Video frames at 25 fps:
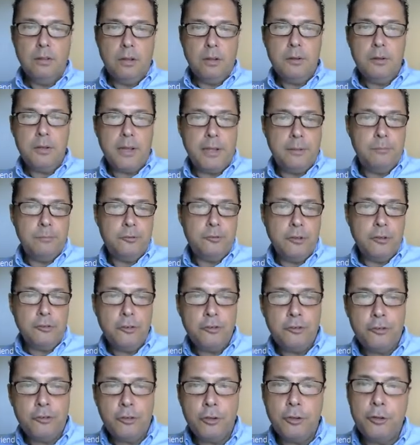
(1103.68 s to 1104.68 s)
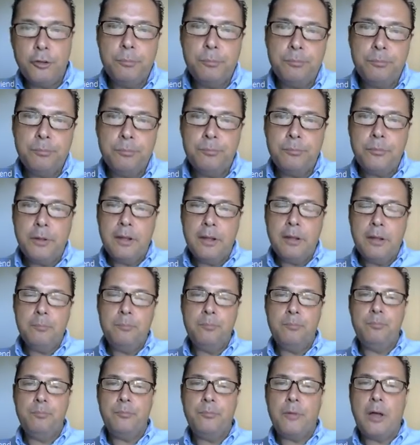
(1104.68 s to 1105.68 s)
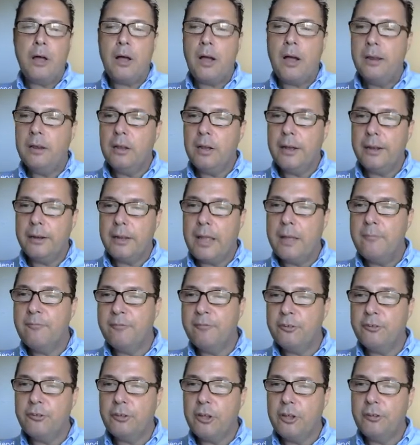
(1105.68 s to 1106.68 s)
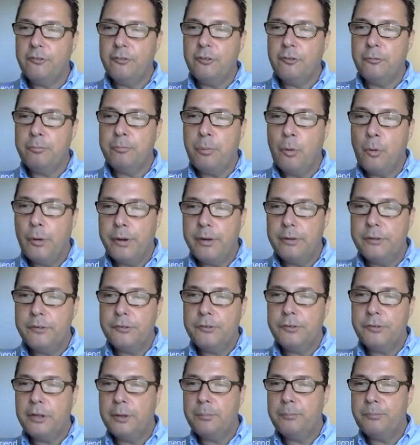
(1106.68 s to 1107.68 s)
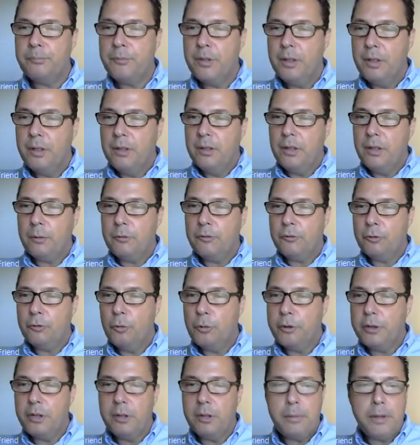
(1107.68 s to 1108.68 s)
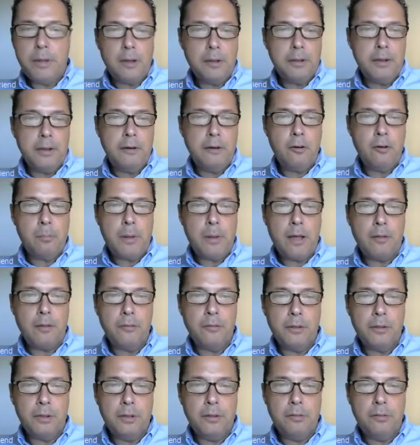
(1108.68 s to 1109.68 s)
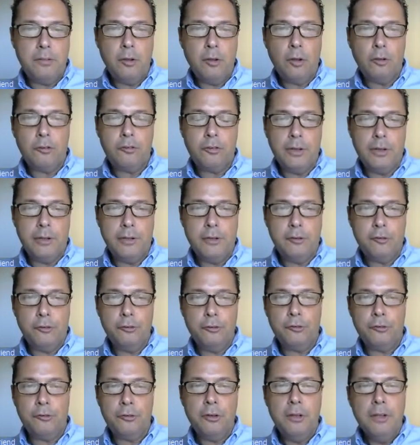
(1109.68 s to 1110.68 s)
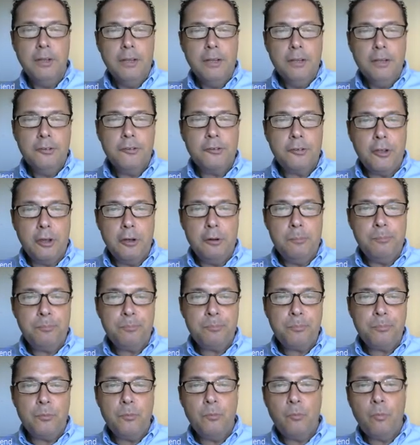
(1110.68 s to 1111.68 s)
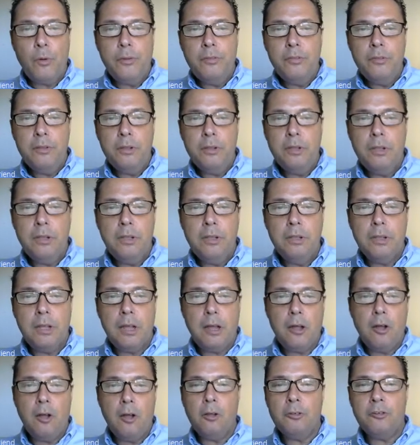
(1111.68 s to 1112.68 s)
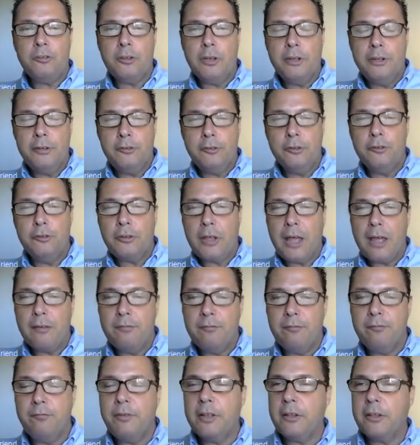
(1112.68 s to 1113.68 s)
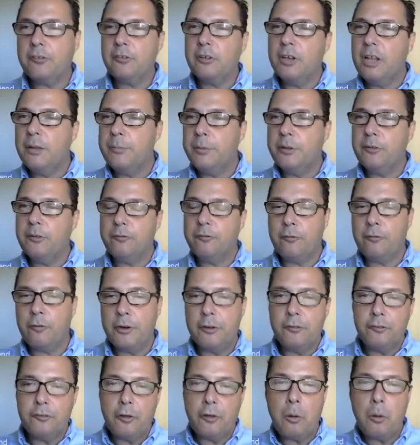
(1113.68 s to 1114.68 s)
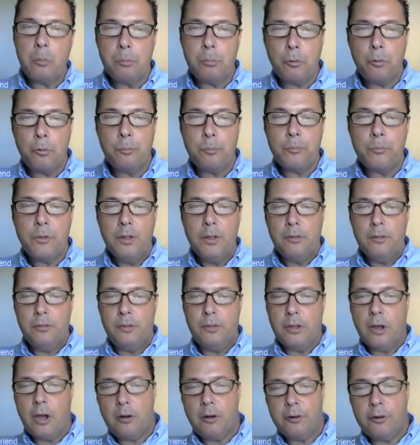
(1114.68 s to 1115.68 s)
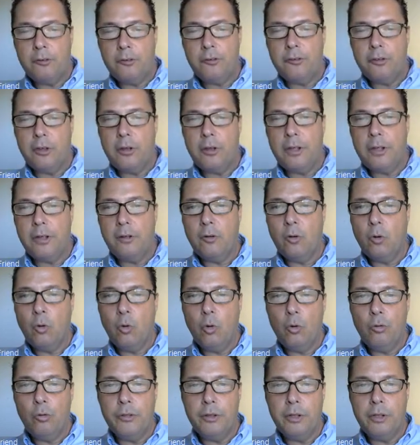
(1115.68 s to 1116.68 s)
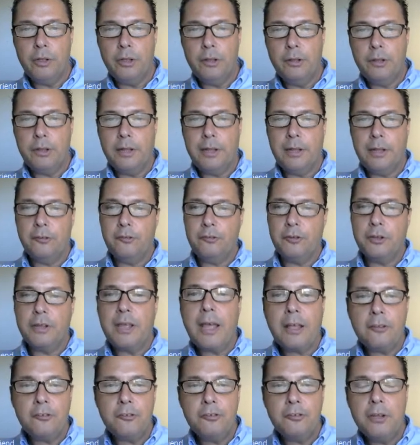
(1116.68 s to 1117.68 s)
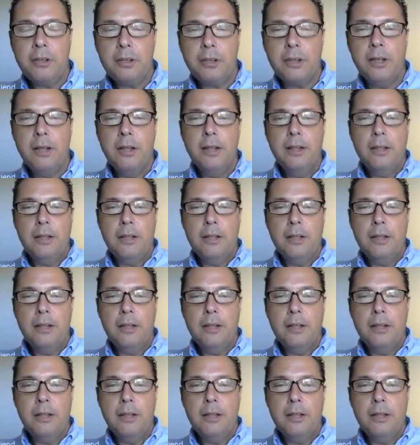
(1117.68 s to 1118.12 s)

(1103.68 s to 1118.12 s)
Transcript: Okay, so just to emphasize this point I was talking about here about the oscillators. So when the oscillators have fixed limits, for example, the RSI or the stochastic,